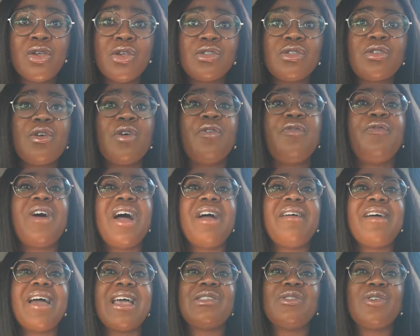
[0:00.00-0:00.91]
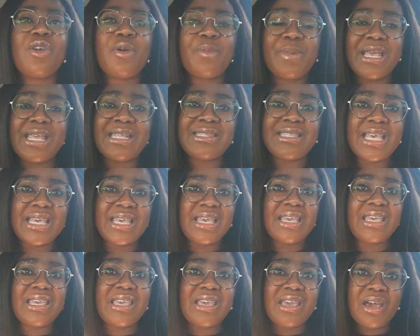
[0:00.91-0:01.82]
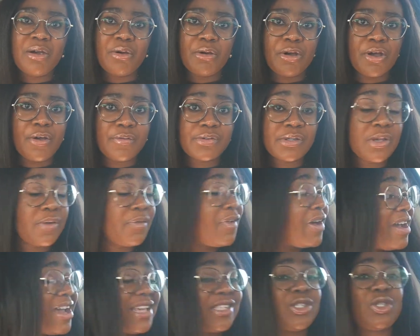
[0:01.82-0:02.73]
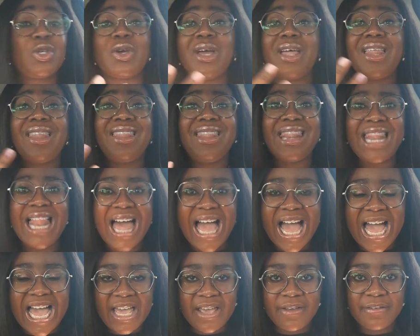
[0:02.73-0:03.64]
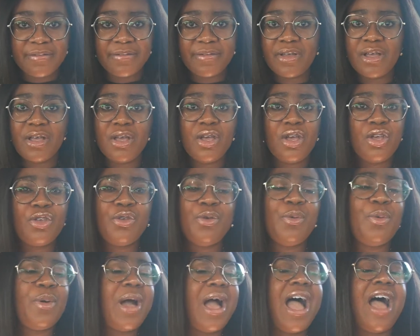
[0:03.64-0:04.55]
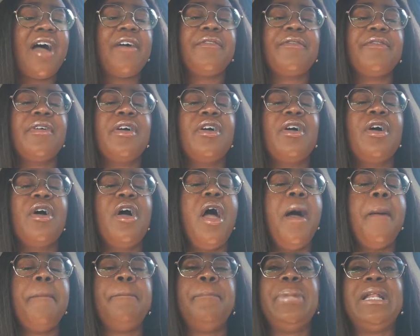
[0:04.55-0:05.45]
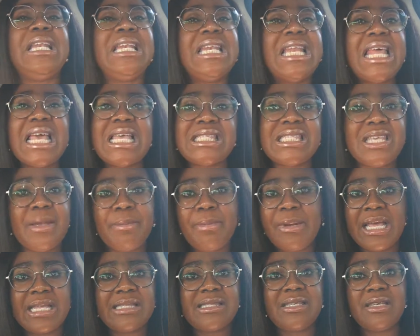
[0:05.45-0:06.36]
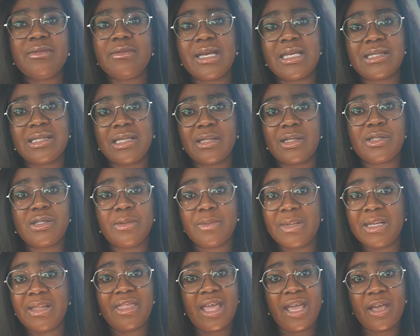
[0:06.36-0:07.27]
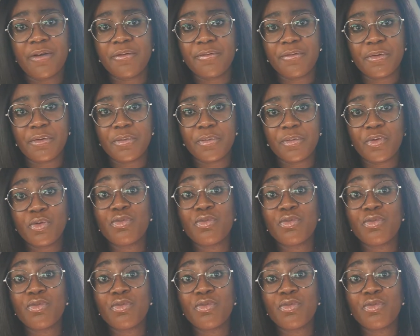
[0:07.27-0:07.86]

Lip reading: so far as you're being taken care of, so far as you're alive, you have plenty reasons to be thankful.